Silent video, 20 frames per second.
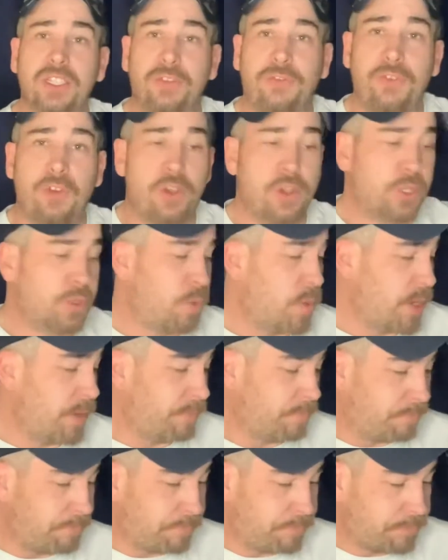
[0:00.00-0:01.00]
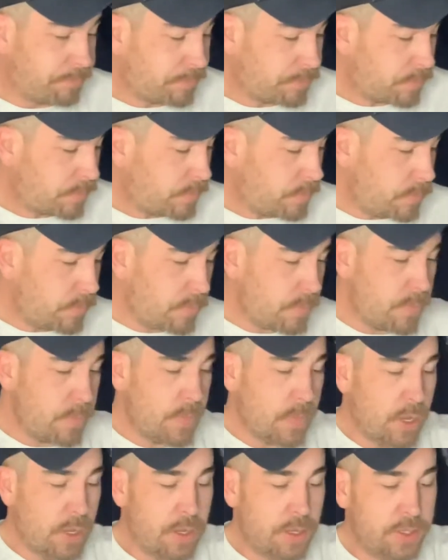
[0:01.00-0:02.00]
first one.
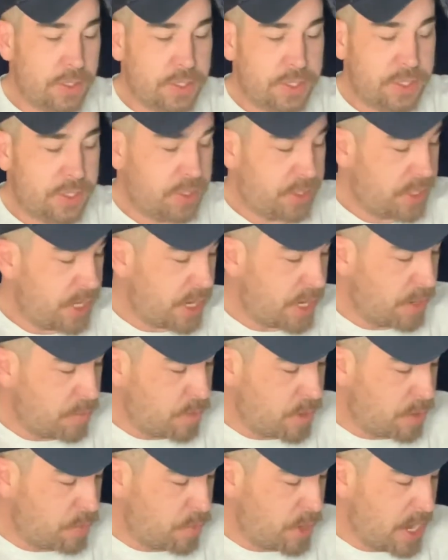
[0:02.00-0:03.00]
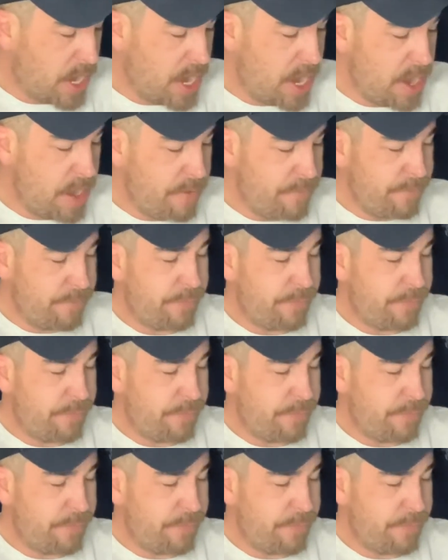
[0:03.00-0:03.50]
Second one we have